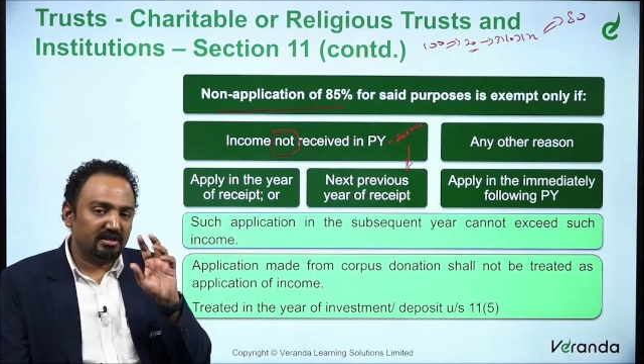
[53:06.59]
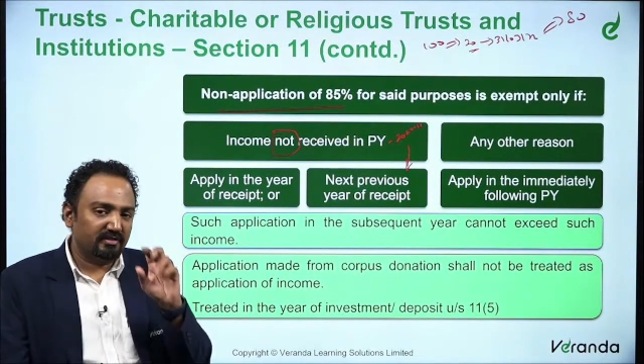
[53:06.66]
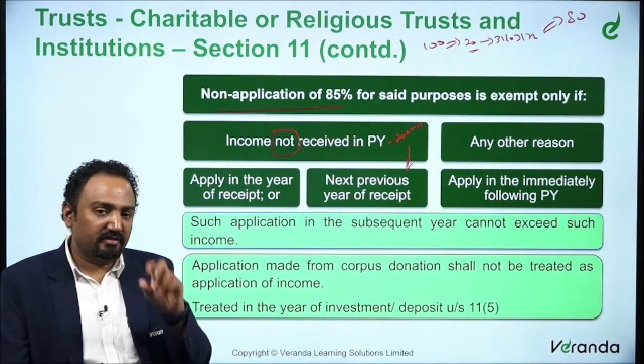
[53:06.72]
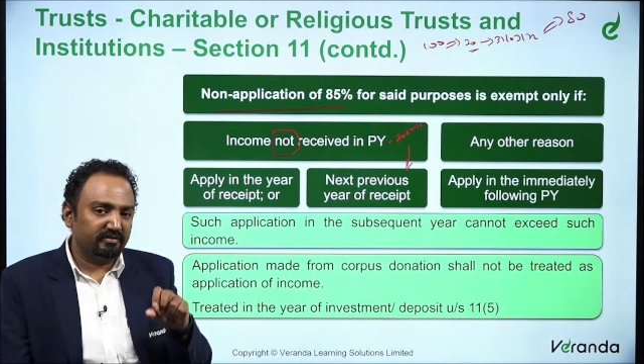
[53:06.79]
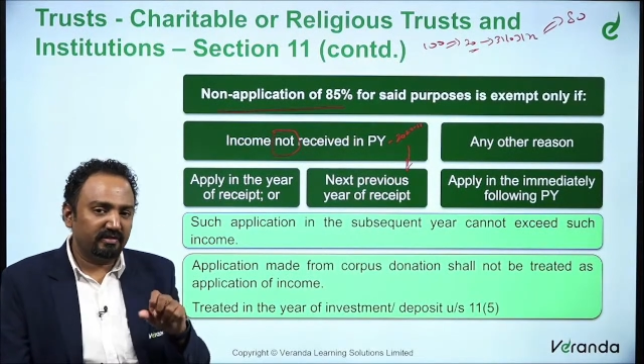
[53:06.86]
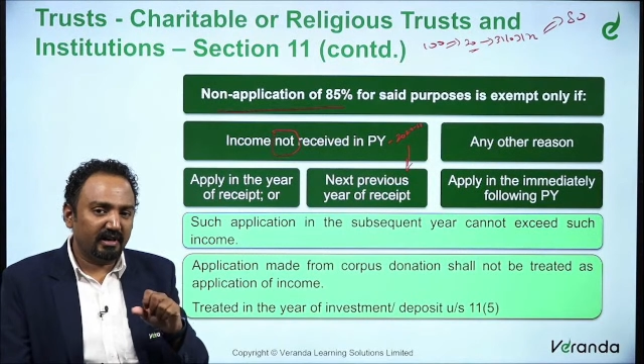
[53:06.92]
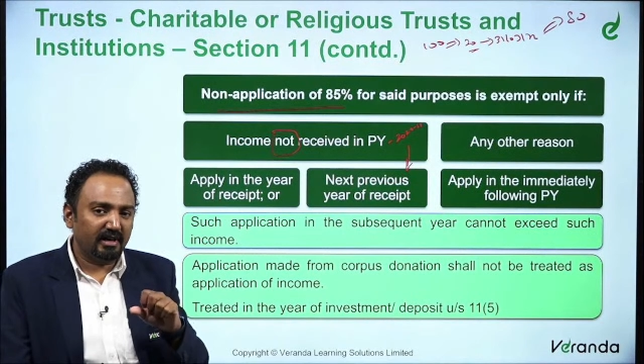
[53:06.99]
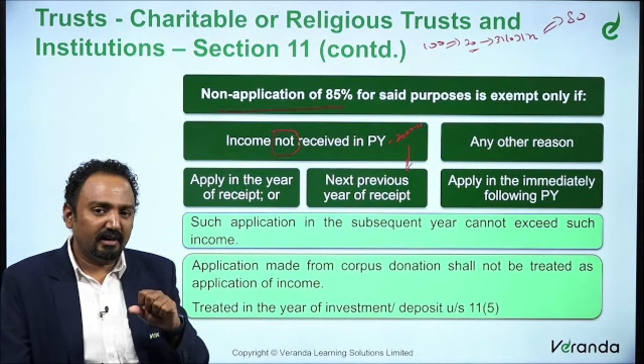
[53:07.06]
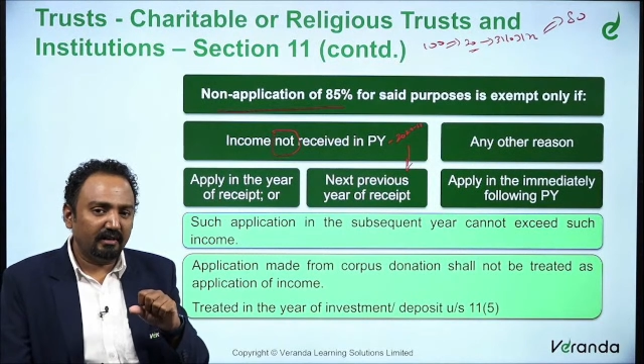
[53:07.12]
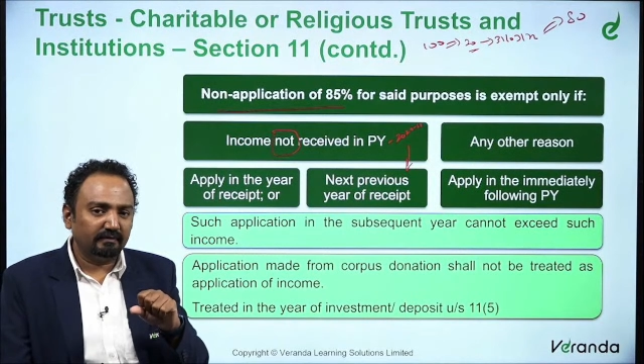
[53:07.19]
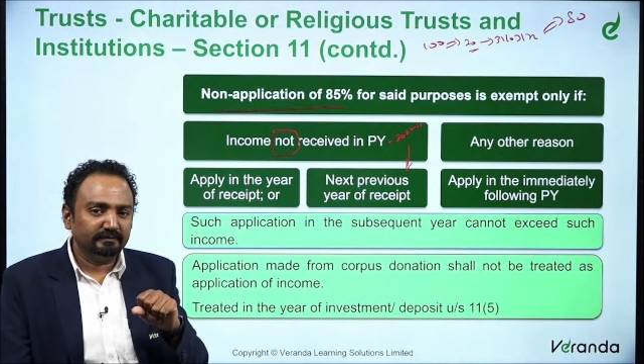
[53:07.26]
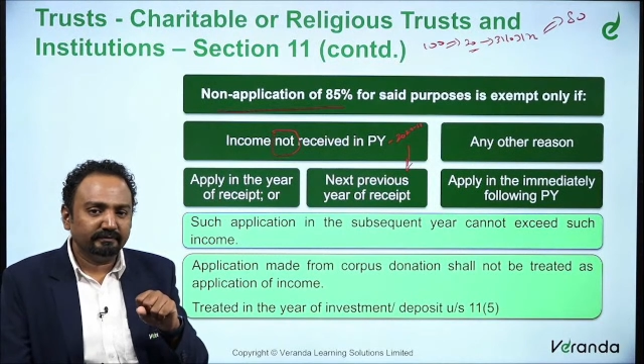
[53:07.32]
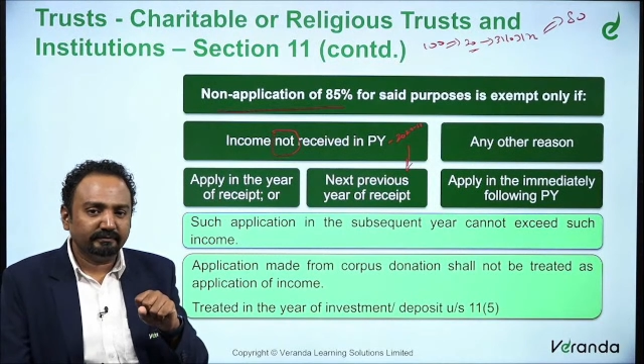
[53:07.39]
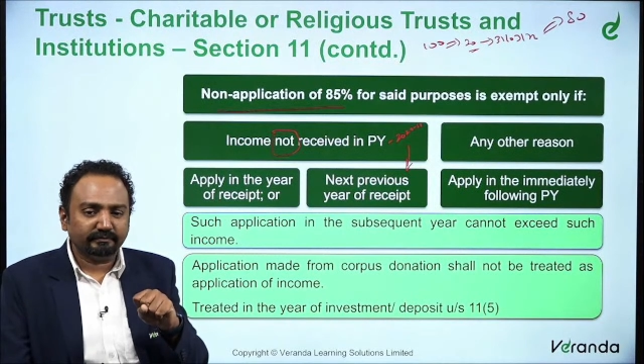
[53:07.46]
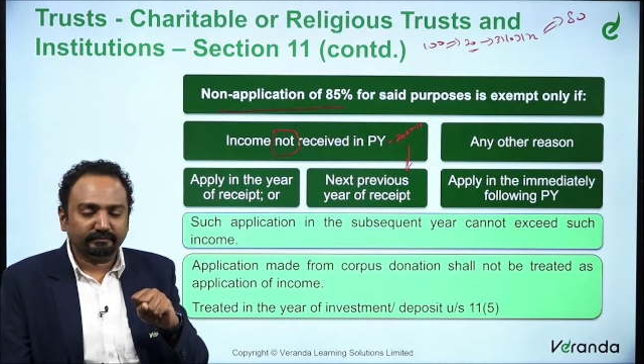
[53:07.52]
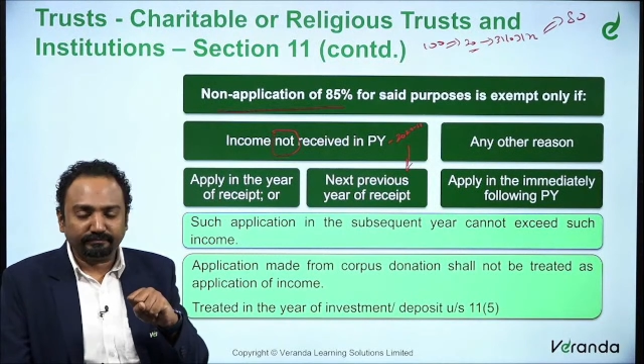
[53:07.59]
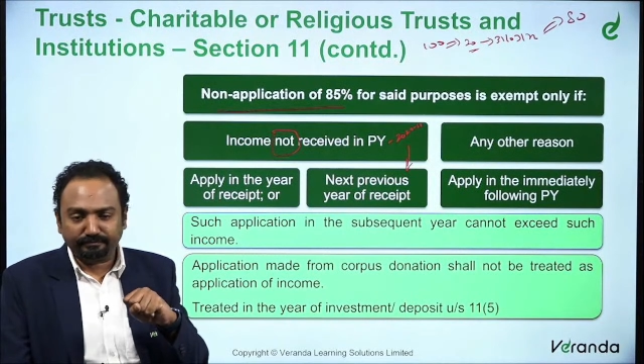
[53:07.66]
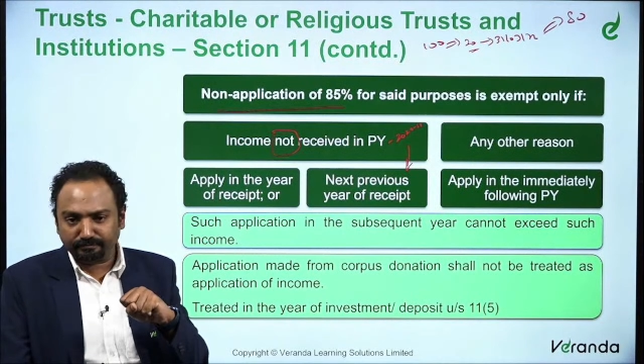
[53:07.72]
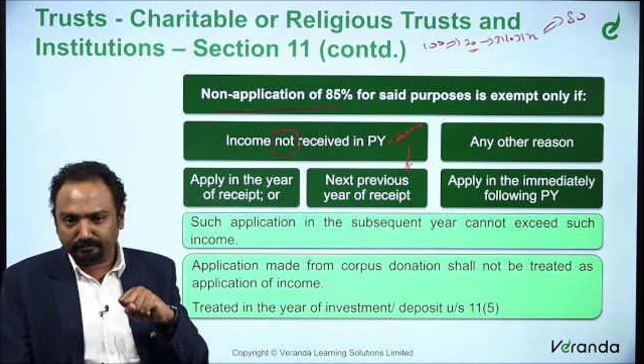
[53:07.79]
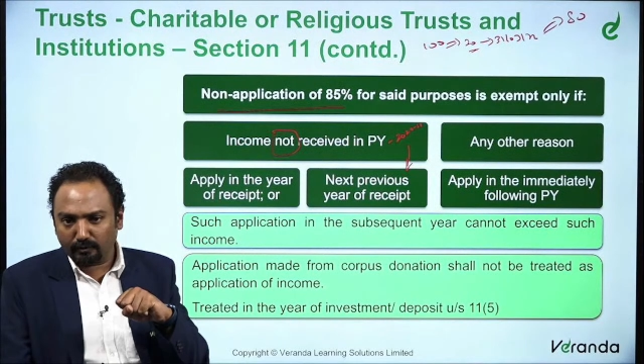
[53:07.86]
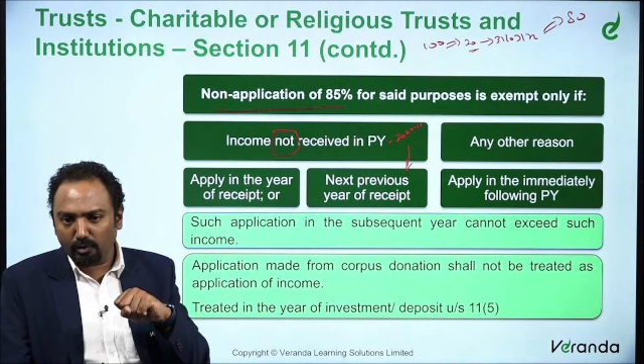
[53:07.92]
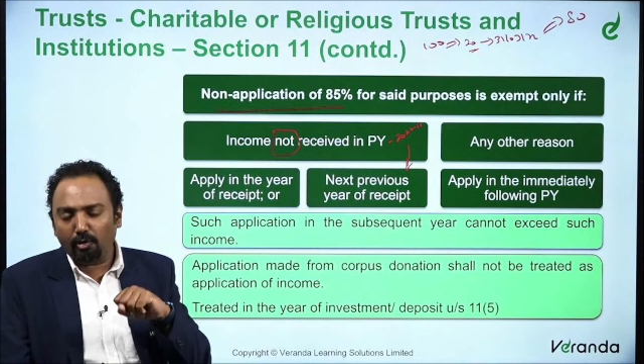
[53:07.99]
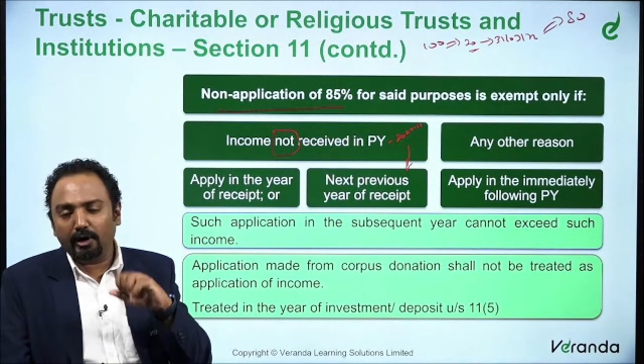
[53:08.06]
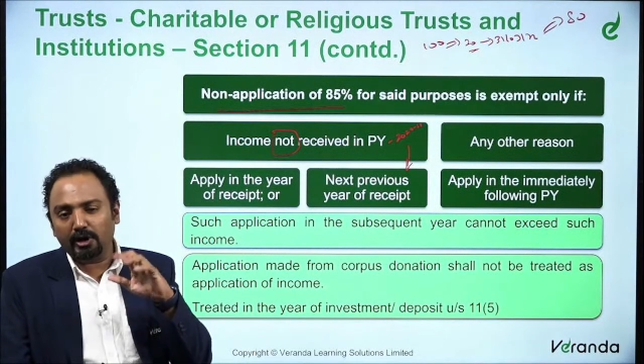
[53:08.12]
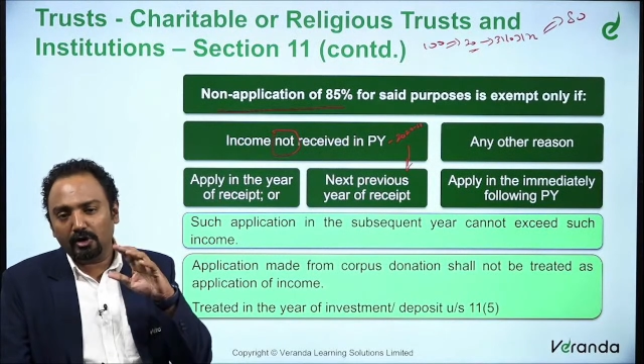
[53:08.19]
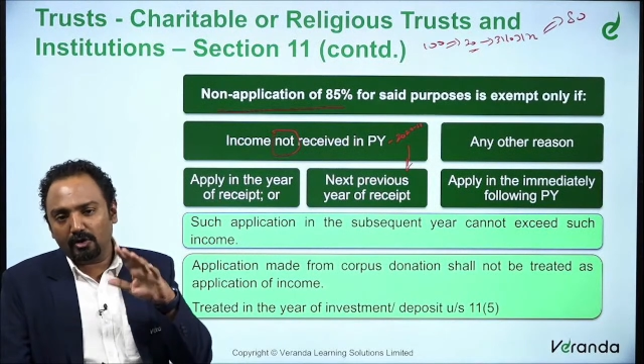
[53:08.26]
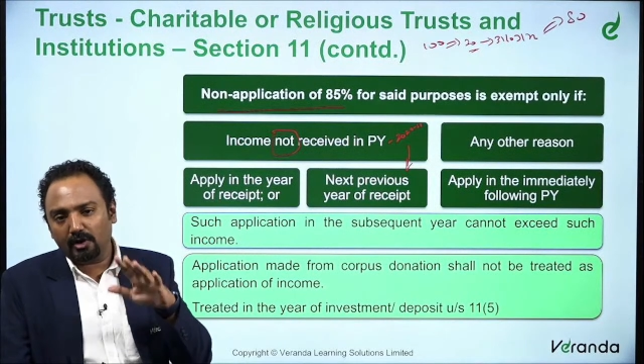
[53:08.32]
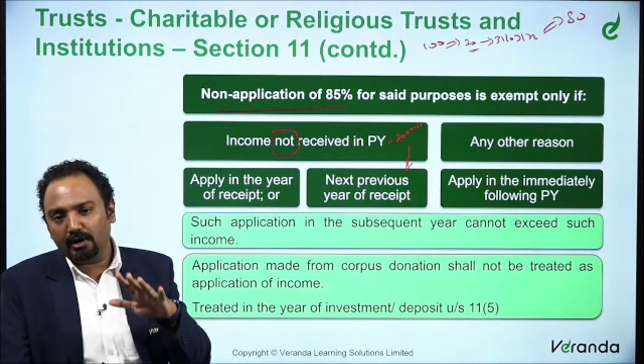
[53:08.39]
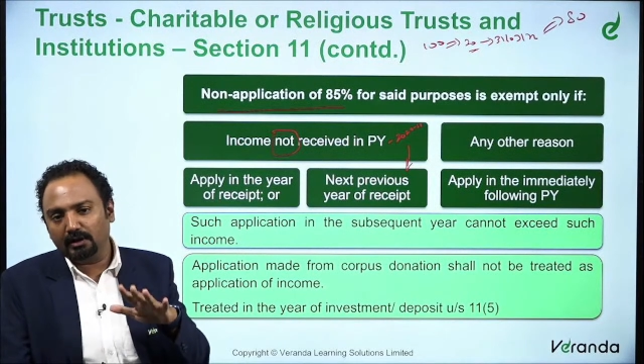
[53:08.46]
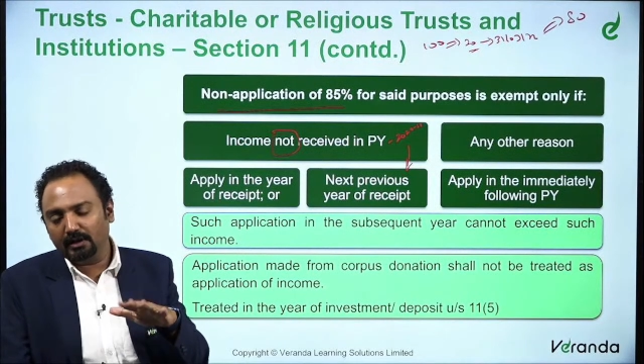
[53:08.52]
of what you
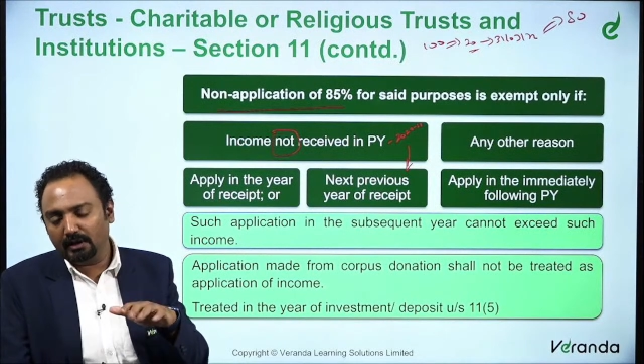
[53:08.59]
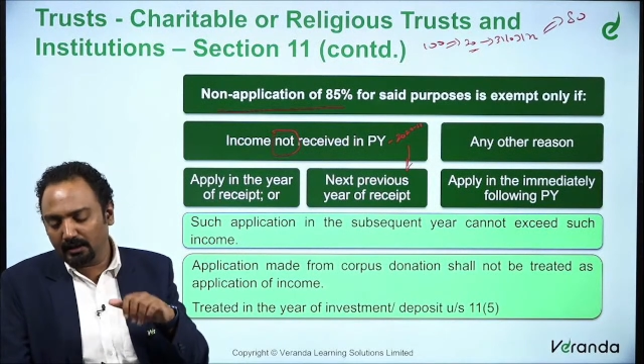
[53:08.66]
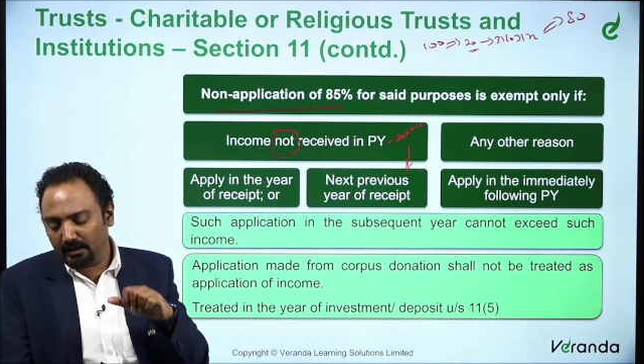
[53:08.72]
call